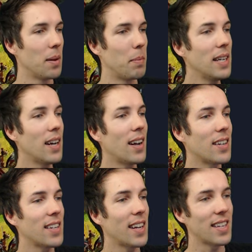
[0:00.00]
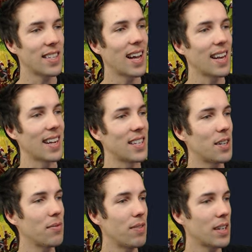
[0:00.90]
Be the last king standing.
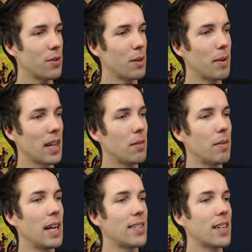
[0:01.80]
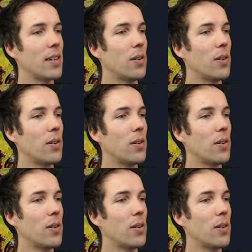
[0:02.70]
Achieve victory by eliminating